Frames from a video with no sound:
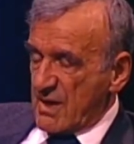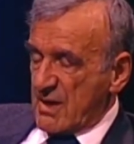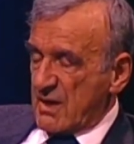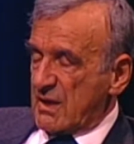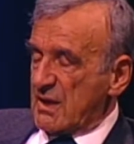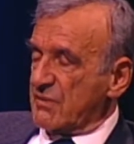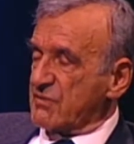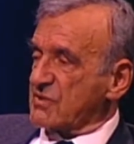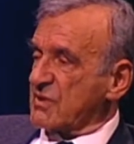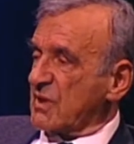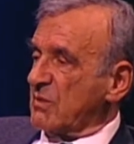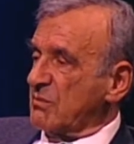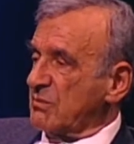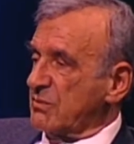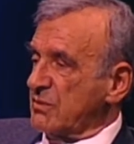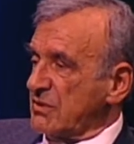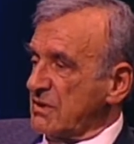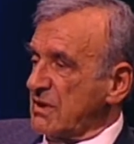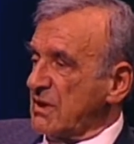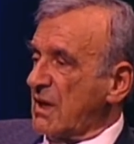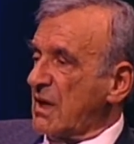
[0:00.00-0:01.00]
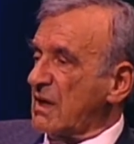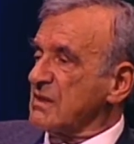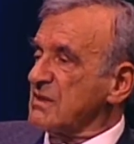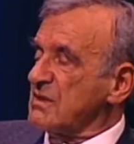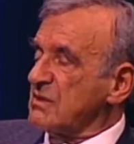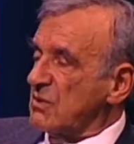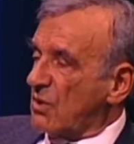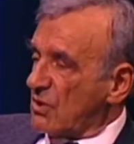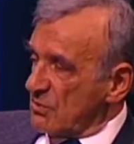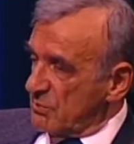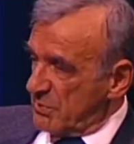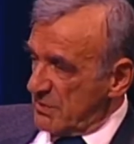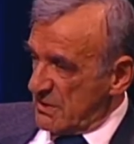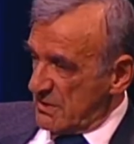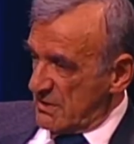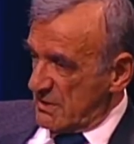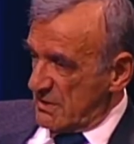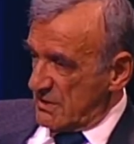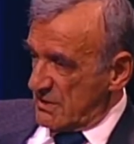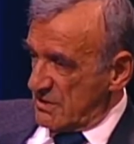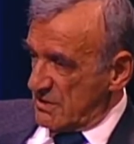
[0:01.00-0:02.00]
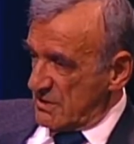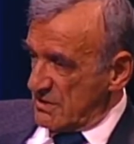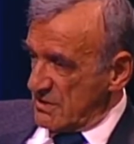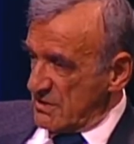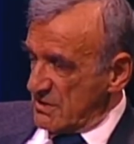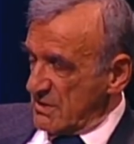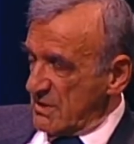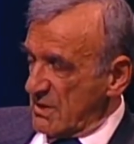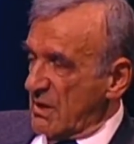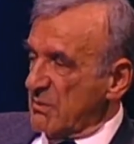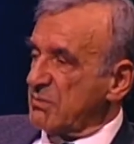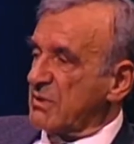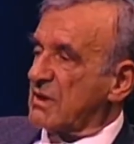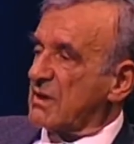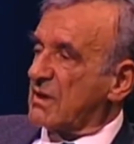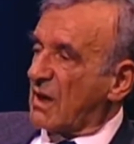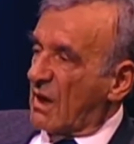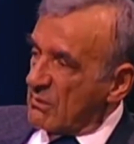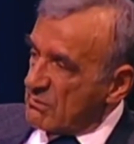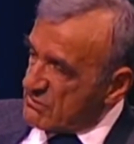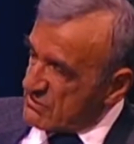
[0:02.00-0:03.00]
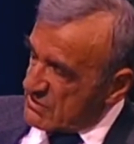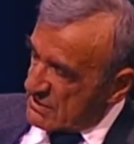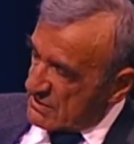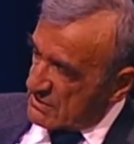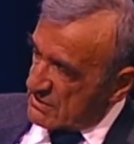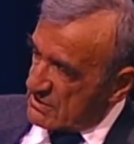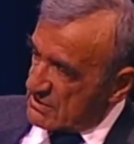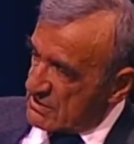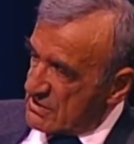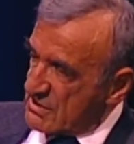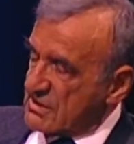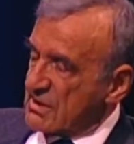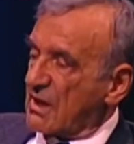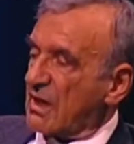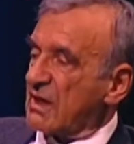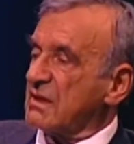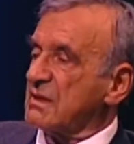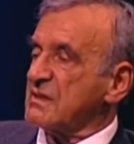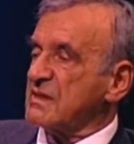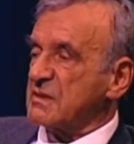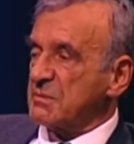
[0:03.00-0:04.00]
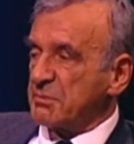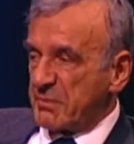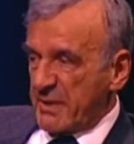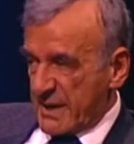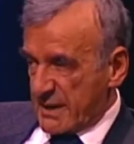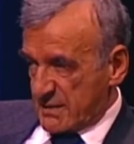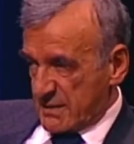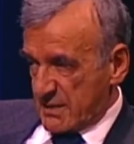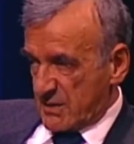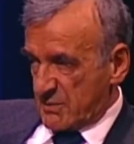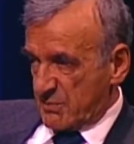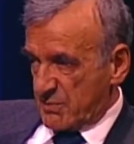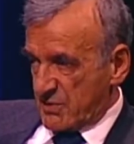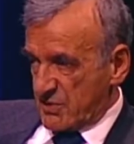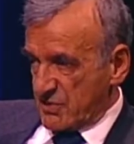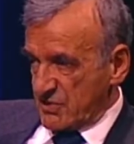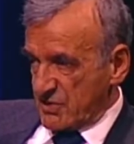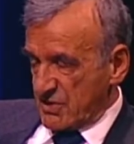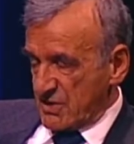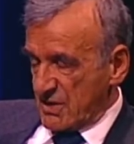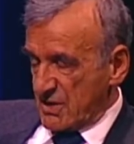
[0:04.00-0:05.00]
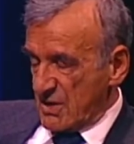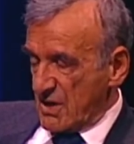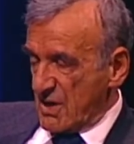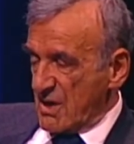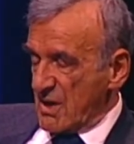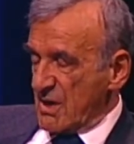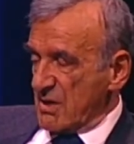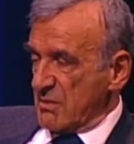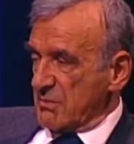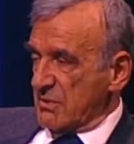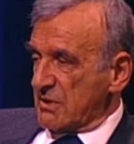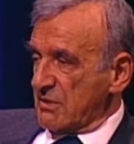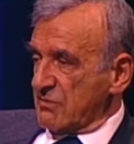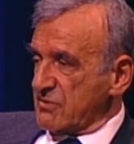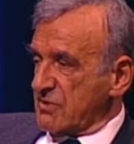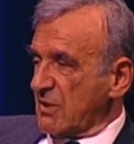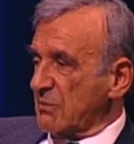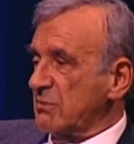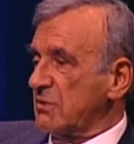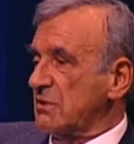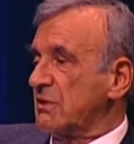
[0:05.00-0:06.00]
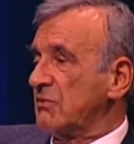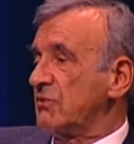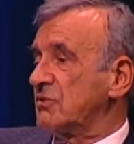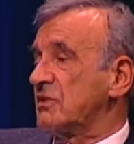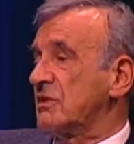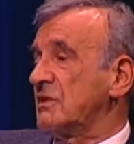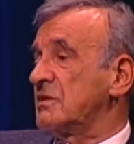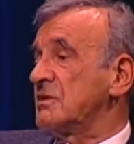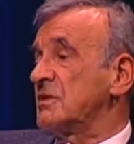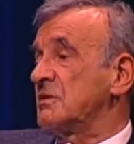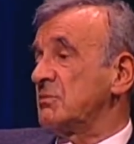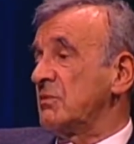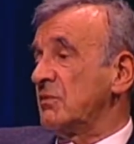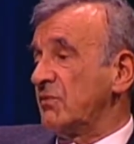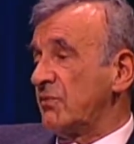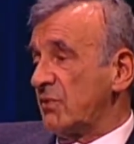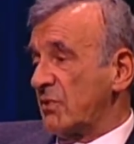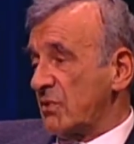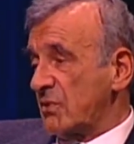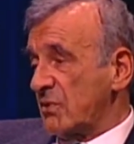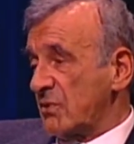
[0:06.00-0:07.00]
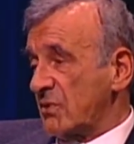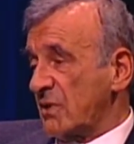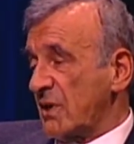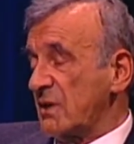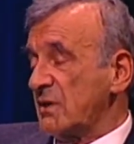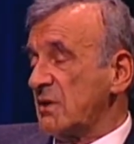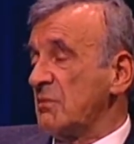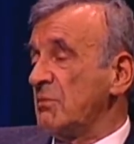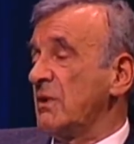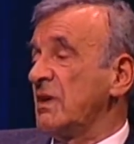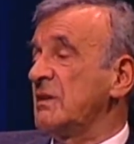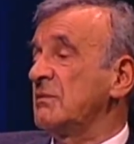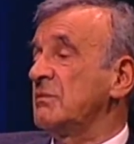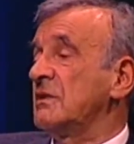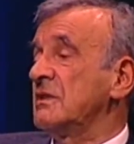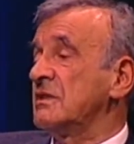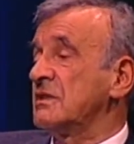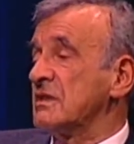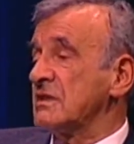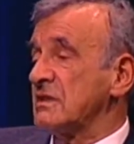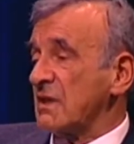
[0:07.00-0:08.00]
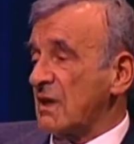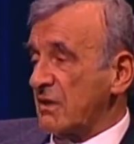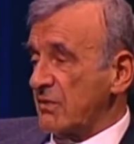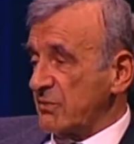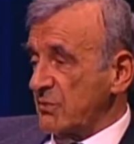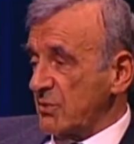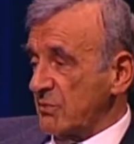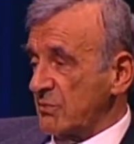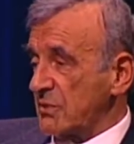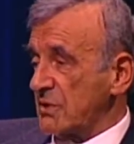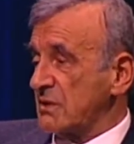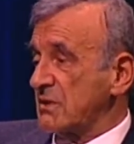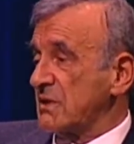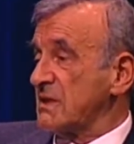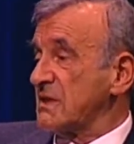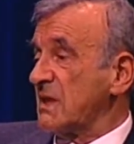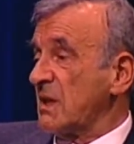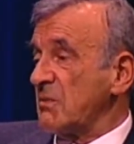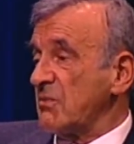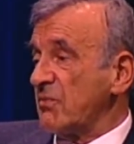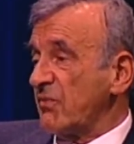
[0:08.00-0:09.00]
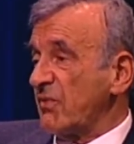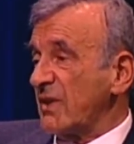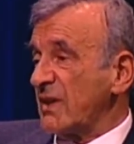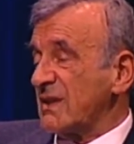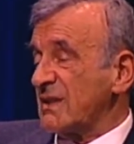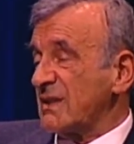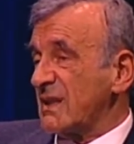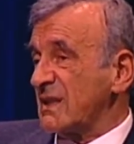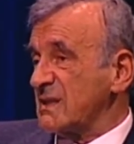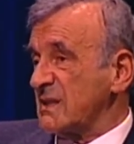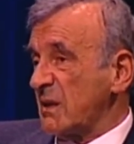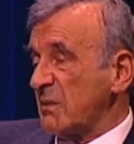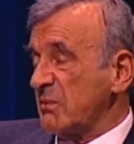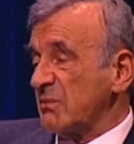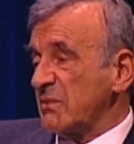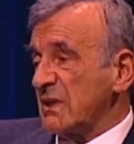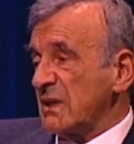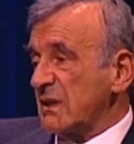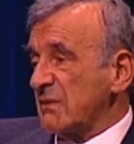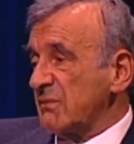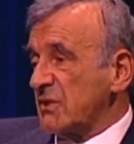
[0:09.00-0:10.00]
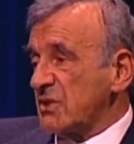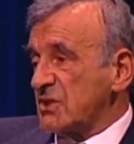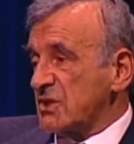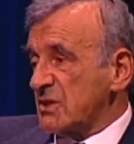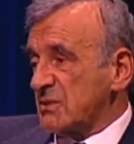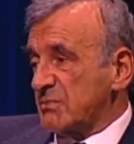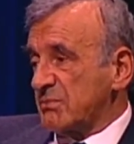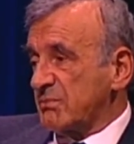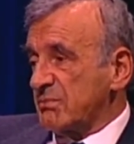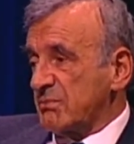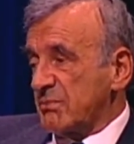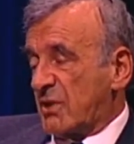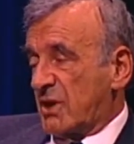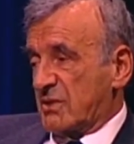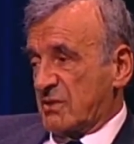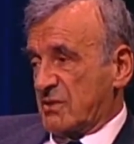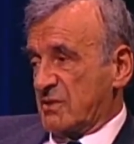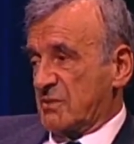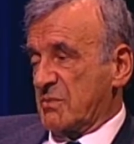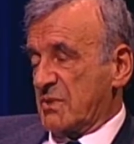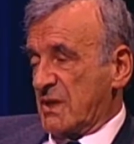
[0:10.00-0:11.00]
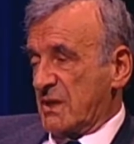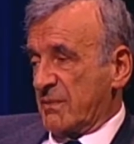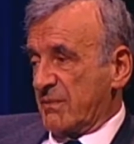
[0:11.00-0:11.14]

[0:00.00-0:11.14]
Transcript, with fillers: If somebody has not been religious and becomes religious, I respect that person. But if somebody was religious before and remained religious afterward, the same faith, there is something which bothers me.